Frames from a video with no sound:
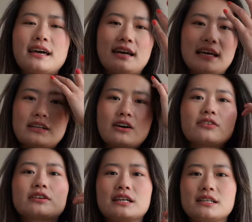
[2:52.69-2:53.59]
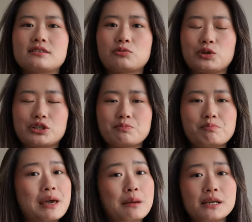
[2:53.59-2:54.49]
and other kids would
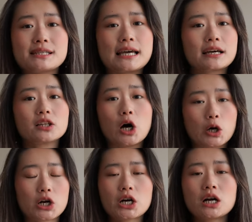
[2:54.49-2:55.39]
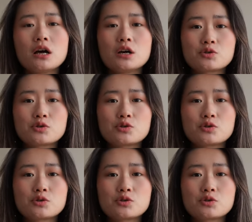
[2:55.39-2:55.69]
maybe take longer